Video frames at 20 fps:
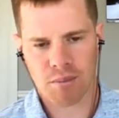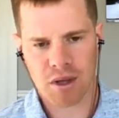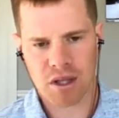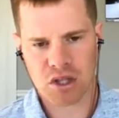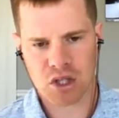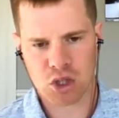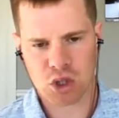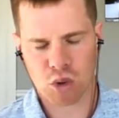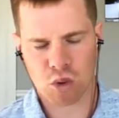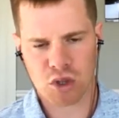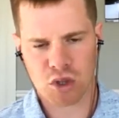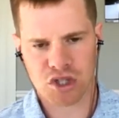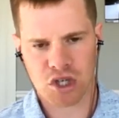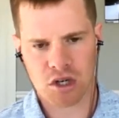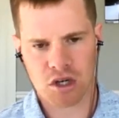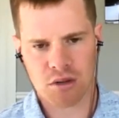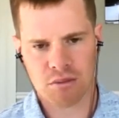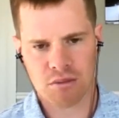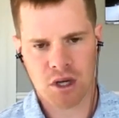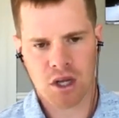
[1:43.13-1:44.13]
in the short
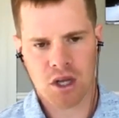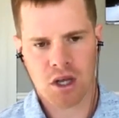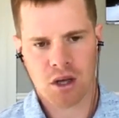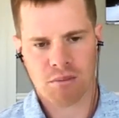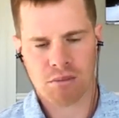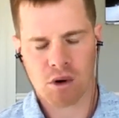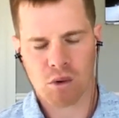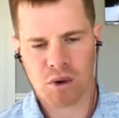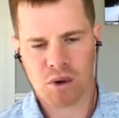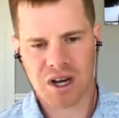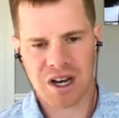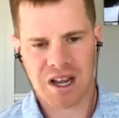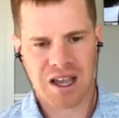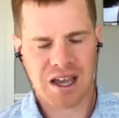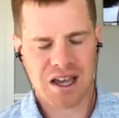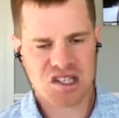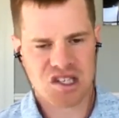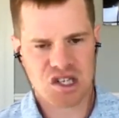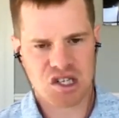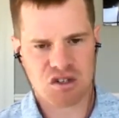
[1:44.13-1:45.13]
term. But when it
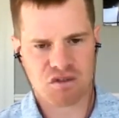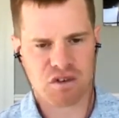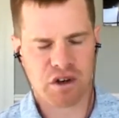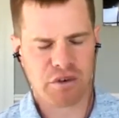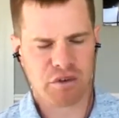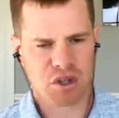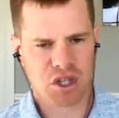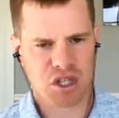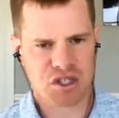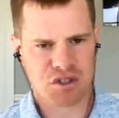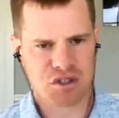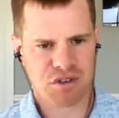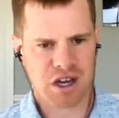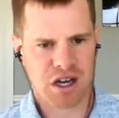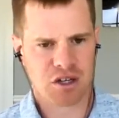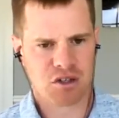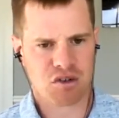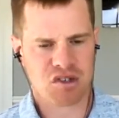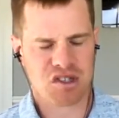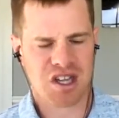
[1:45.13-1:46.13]
has these virulence
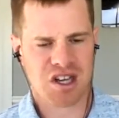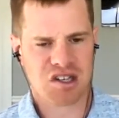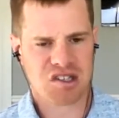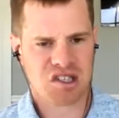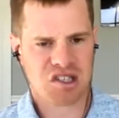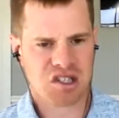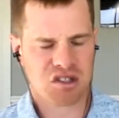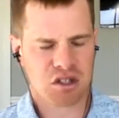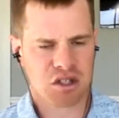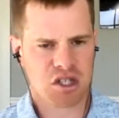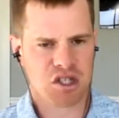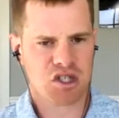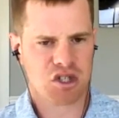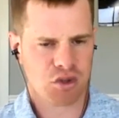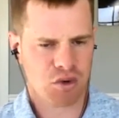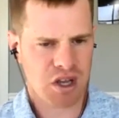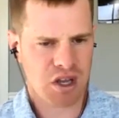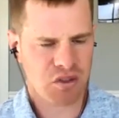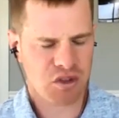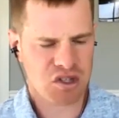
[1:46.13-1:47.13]
factors, that essentially
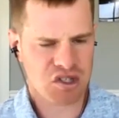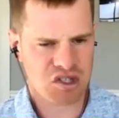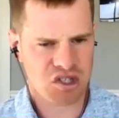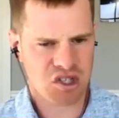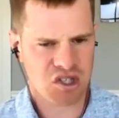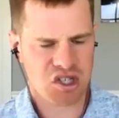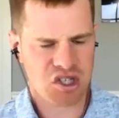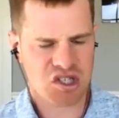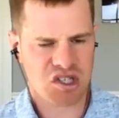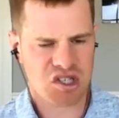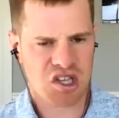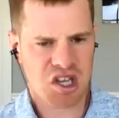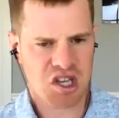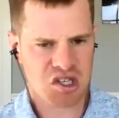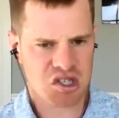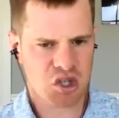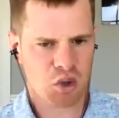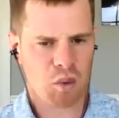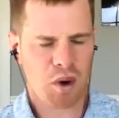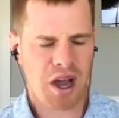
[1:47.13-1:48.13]
strengthens the
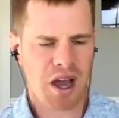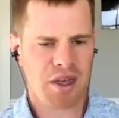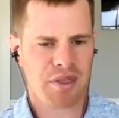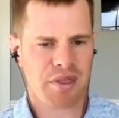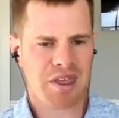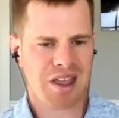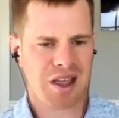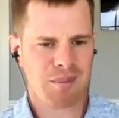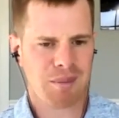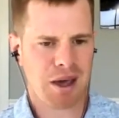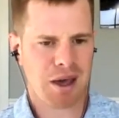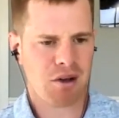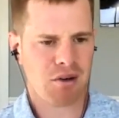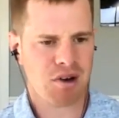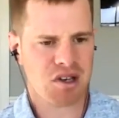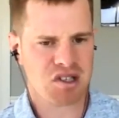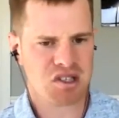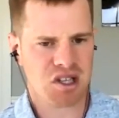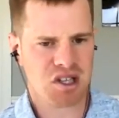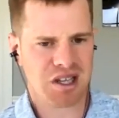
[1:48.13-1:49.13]
disease. The way I think about
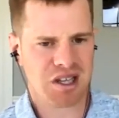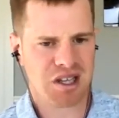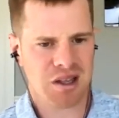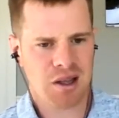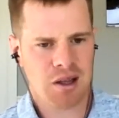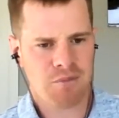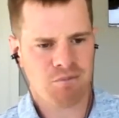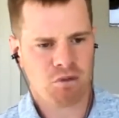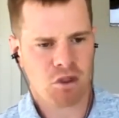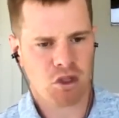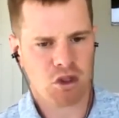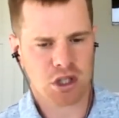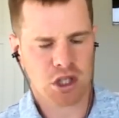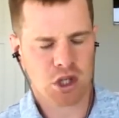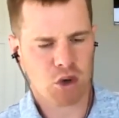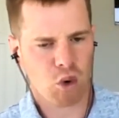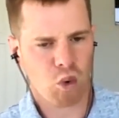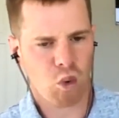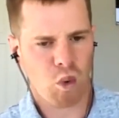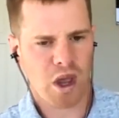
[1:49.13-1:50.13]
it is like the
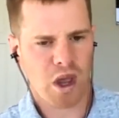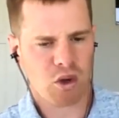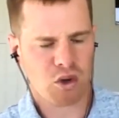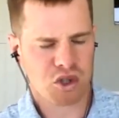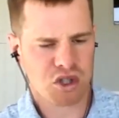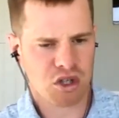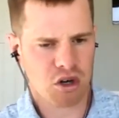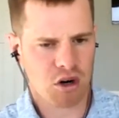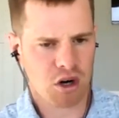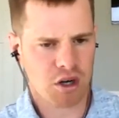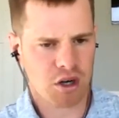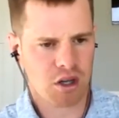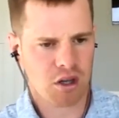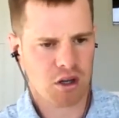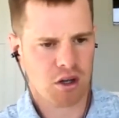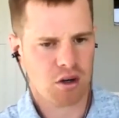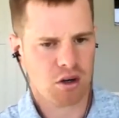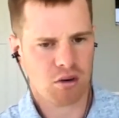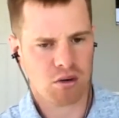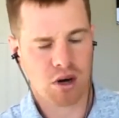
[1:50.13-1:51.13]
little whale shark
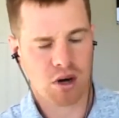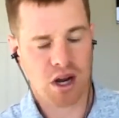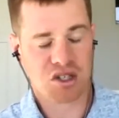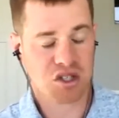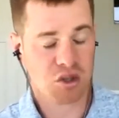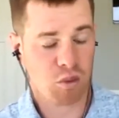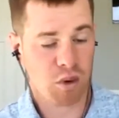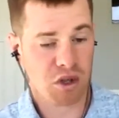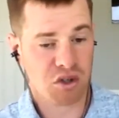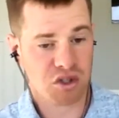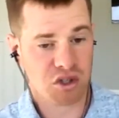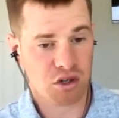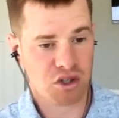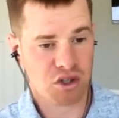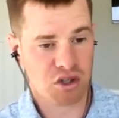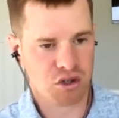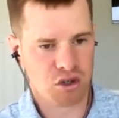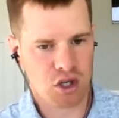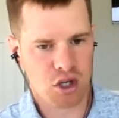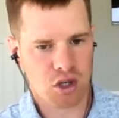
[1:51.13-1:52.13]
or actually whale
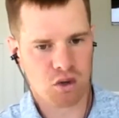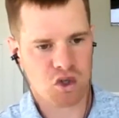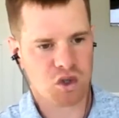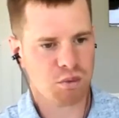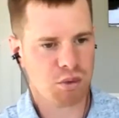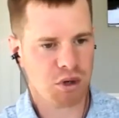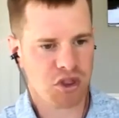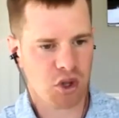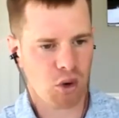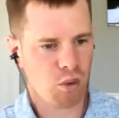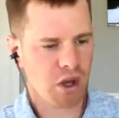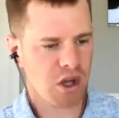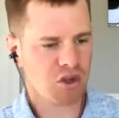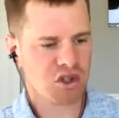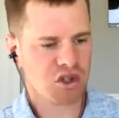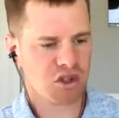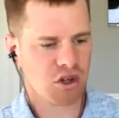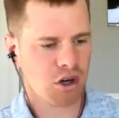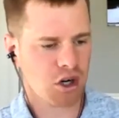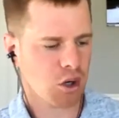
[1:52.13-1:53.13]
sharks are huge, but the whale
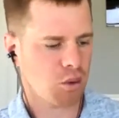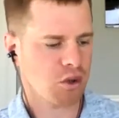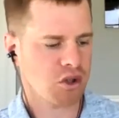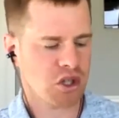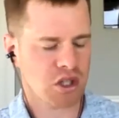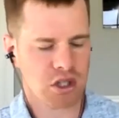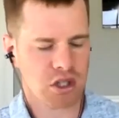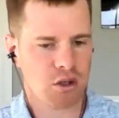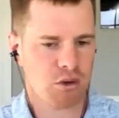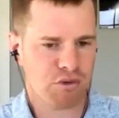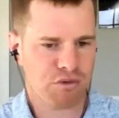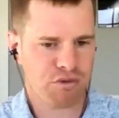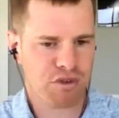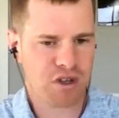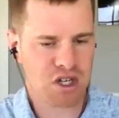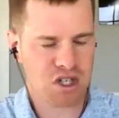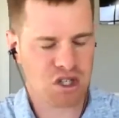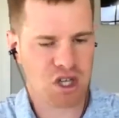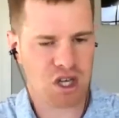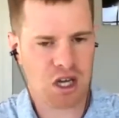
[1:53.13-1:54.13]
shark with the little
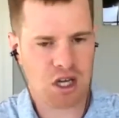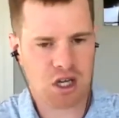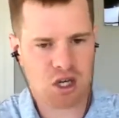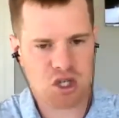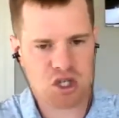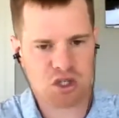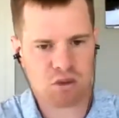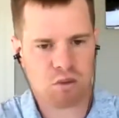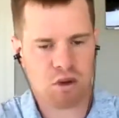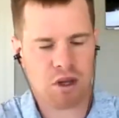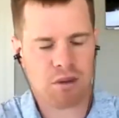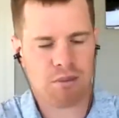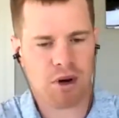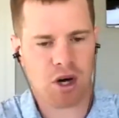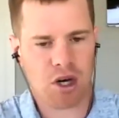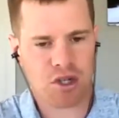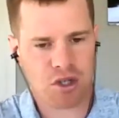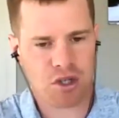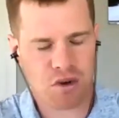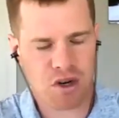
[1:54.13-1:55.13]
fish that kind of swim
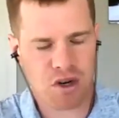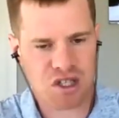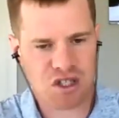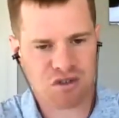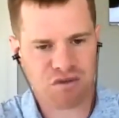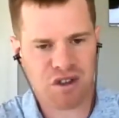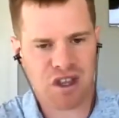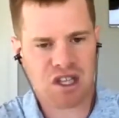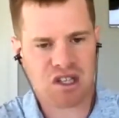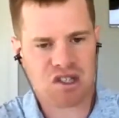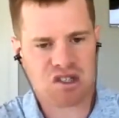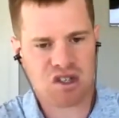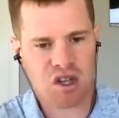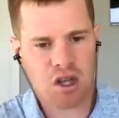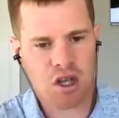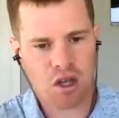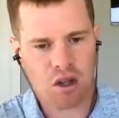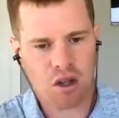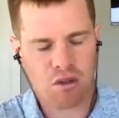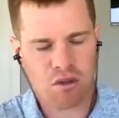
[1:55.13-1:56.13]
under its fins.
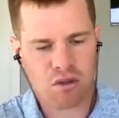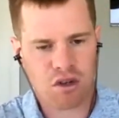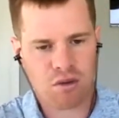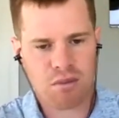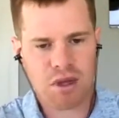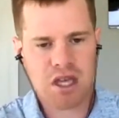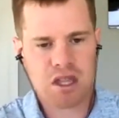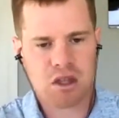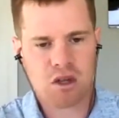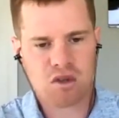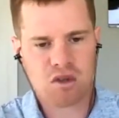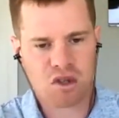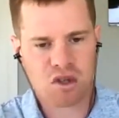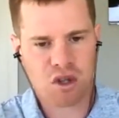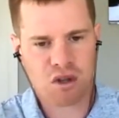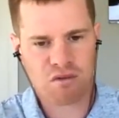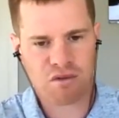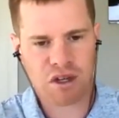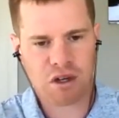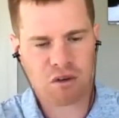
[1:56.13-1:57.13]
To me, those are
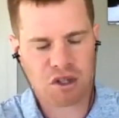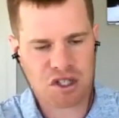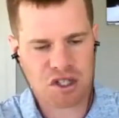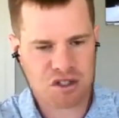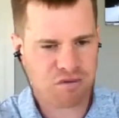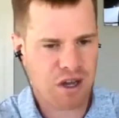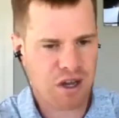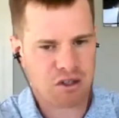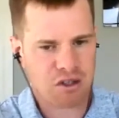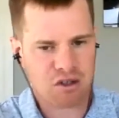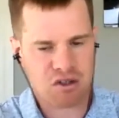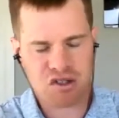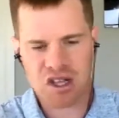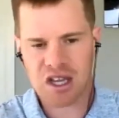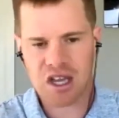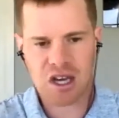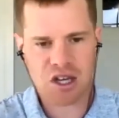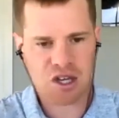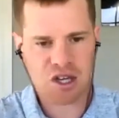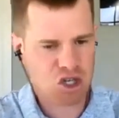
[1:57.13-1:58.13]
the virulence factors.
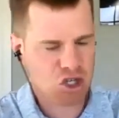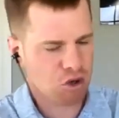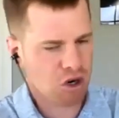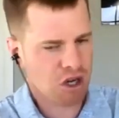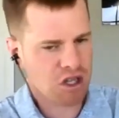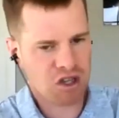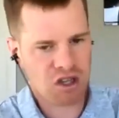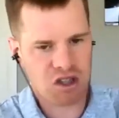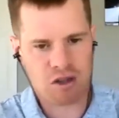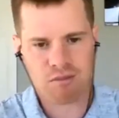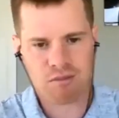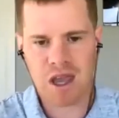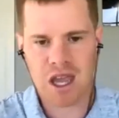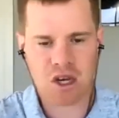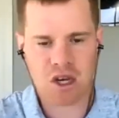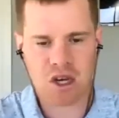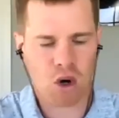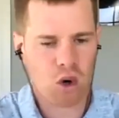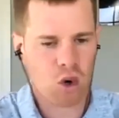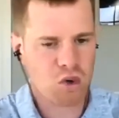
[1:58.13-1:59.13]
They kind of strengthen the
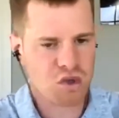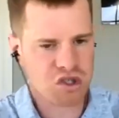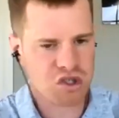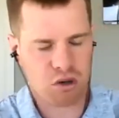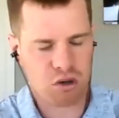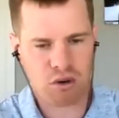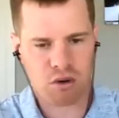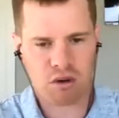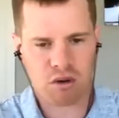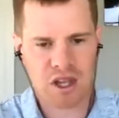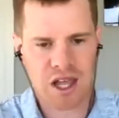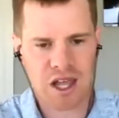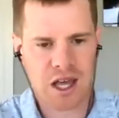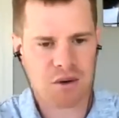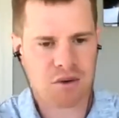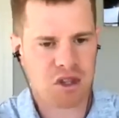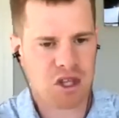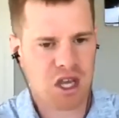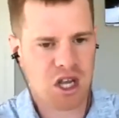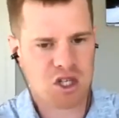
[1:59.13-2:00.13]
main host there. They're
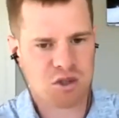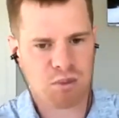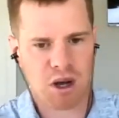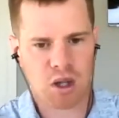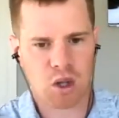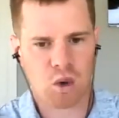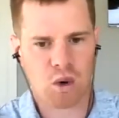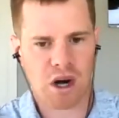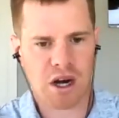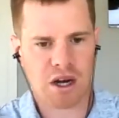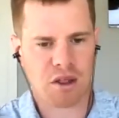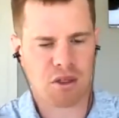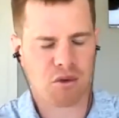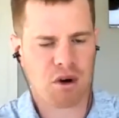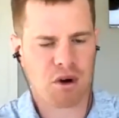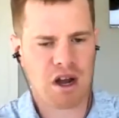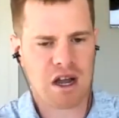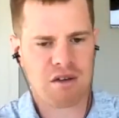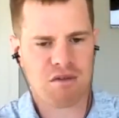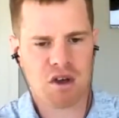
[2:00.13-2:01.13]
allowing the H. pylori to
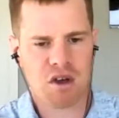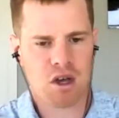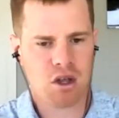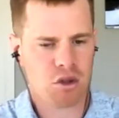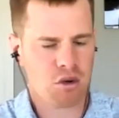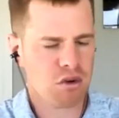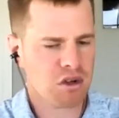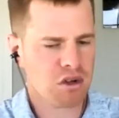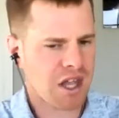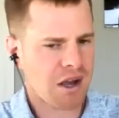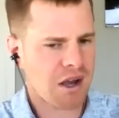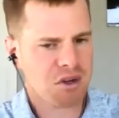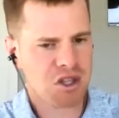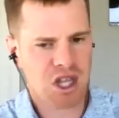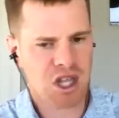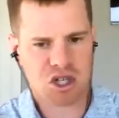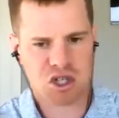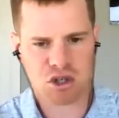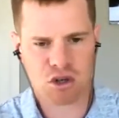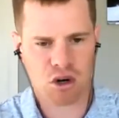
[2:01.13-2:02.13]
thrive. They're allowing
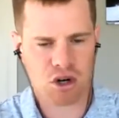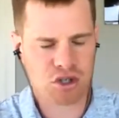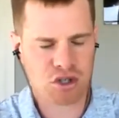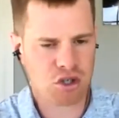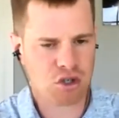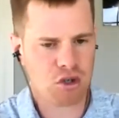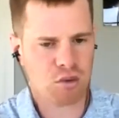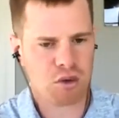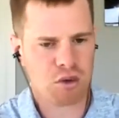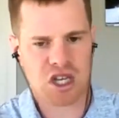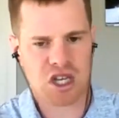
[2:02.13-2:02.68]
that shark to do